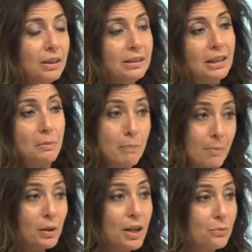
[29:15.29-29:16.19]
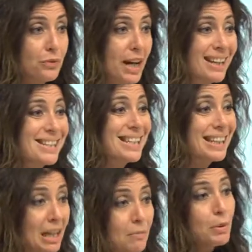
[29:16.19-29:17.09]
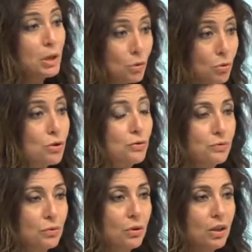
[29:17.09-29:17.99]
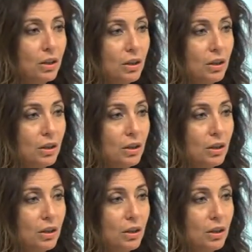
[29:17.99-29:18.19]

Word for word: that memory effects can be useful